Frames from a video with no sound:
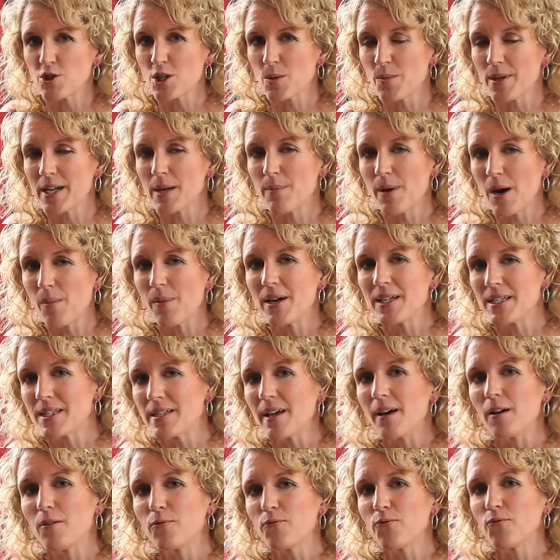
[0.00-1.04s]
something about
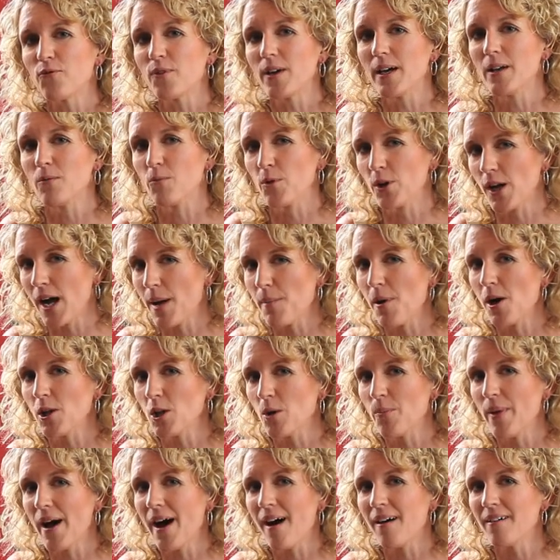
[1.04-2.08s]
myself and what I'm all
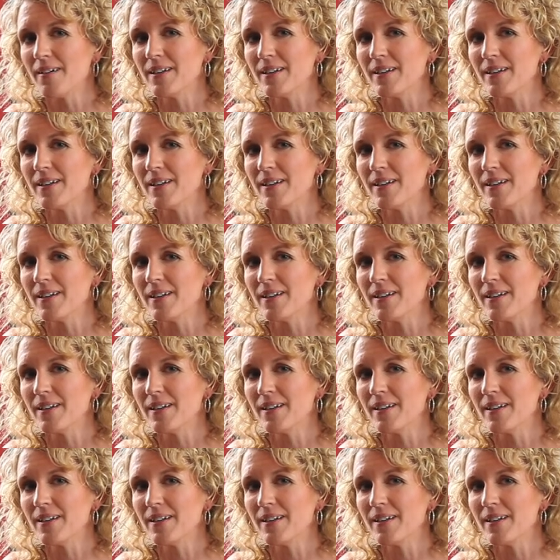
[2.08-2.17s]
about,